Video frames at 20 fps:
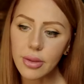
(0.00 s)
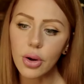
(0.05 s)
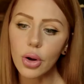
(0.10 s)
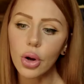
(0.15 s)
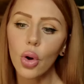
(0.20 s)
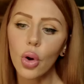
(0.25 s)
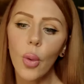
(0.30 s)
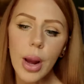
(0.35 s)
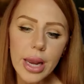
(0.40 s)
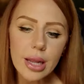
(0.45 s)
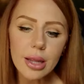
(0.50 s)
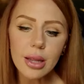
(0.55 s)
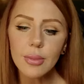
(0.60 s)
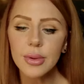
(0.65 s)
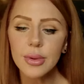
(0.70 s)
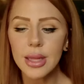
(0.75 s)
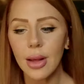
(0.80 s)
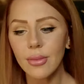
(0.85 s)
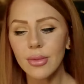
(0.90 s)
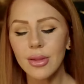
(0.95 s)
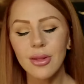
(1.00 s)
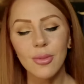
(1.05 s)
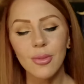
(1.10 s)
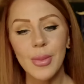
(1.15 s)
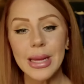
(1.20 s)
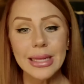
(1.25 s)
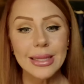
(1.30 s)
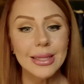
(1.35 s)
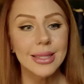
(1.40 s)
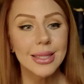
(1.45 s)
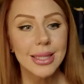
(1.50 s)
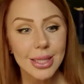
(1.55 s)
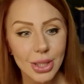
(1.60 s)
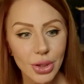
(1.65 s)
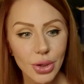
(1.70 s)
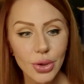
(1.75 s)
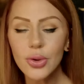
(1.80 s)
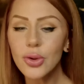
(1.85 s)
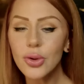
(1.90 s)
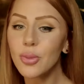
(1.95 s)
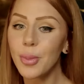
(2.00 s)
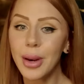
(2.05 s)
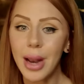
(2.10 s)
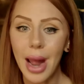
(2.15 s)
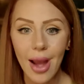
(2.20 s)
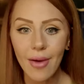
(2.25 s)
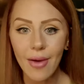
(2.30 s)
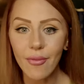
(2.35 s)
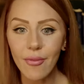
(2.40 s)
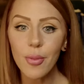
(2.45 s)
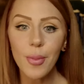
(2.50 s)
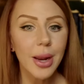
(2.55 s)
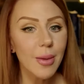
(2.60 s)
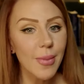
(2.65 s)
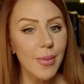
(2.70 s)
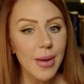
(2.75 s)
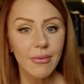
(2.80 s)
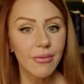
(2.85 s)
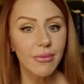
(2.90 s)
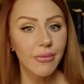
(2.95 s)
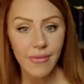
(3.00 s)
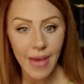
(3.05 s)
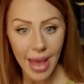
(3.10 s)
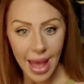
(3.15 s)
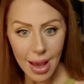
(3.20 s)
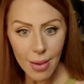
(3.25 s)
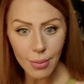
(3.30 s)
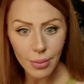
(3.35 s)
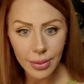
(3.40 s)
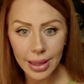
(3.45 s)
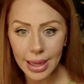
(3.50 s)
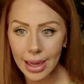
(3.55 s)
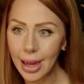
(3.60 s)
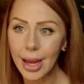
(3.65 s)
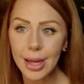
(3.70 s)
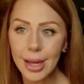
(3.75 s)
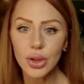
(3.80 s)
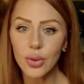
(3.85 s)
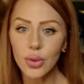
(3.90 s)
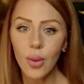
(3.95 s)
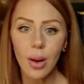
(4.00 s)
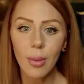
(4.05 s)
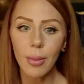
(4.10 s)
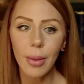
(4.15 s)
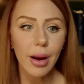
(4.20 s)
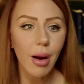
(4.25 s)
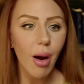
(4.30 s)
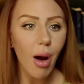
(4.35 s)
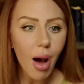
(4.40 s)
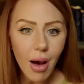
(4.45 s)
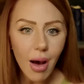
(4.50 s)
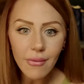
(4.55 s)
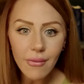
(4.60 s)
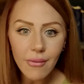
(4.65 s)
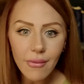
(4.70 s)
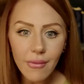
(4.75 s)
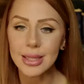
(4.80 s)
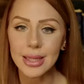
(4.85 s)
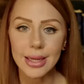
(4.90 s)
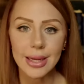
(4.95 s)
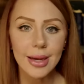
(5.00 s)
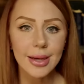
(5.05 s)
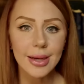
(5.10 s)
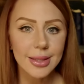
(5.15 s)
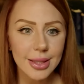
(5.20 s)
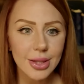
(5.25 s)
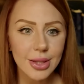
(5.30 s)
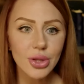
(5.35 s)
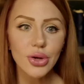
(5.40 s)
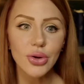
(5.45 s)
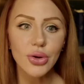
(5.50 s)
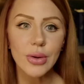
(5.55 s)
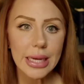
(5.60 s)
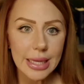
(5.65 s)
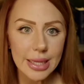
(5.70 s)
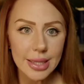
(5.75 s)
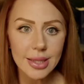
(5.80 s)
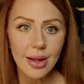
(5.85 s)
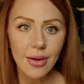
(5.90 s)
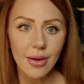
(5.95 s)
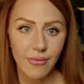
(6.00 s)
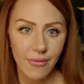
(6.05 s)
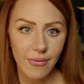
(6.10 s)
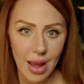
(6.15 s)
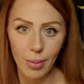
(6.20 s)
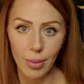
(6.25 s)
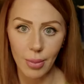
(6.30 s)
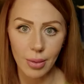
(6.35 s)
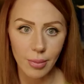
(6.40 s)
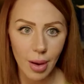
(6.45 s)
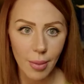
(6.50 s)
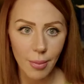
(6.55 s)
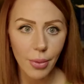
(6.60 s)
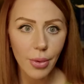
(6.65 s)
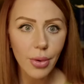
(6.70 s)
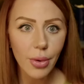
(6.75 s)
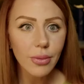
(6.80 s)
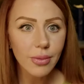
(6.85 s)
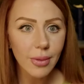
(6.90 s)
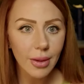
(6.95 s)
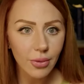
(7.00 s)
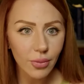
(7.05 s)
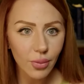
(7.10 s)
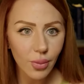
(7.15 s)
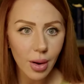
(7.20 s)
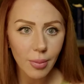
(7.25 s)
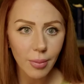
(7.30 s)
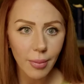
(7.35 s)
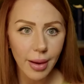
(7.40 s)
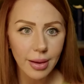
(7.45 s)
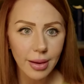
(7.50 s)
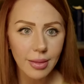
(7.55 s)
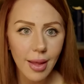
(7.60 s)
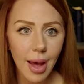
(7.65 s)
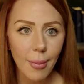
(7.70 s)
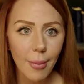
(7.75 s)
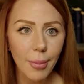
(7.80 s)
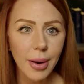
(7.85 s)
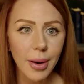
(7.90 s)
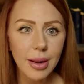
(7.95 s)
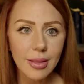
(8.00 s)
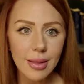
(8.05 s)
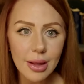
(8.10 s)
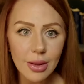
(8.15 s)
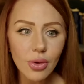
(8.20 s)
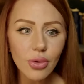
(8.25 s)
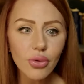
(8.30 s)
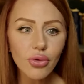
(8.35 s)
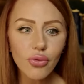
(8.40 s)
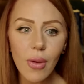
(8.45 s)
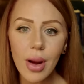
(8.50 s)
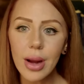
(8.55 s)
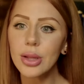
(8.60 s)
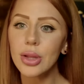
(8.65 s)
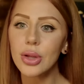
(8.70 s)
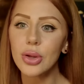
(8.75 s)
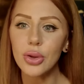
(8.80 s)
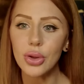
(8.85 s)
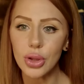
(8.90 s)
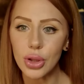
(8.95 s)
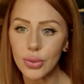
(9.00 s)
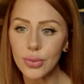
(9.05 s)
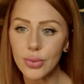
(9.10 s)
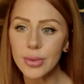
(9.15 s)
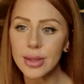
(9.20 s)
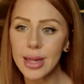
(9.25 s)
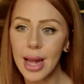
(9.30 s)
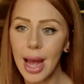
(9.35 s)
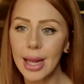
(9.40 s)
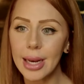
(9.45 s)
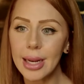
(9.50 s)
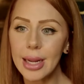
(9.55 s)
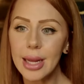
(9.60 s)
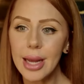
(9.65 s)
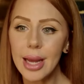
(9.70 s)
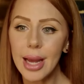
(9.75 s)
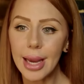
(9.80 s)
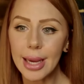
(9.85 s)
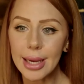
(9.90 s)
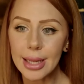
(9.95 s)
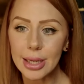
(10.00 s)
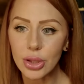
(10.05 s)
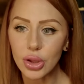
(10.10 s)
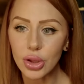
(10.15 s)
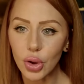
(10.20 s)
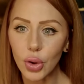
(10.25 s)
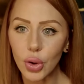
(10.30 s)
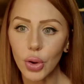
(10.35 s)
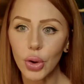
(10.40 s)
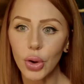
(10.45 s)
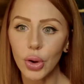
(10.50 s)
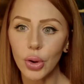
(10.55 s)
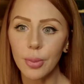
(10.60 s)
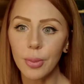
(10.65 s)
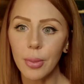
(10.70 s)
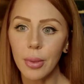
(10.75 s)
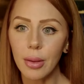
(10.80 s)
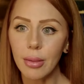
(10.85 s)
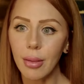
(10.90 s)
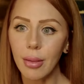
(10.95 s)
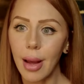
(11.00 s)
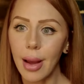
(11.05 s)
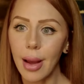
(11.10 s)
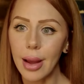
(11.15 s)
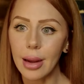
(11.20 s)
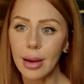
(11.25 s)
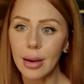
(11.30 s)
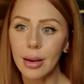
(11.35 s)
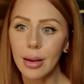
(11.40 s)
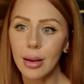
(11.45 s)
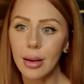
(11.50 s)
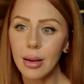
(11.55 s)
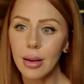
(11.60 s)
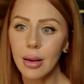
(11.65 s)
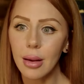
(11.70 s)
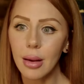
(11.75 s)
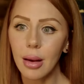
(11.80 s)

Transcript: they're equating themselves as being sisters, but everybody being family. And so I'm like, obviously, a sister is a family member. That's where I'm like that. But I think they're trying to use that in a term like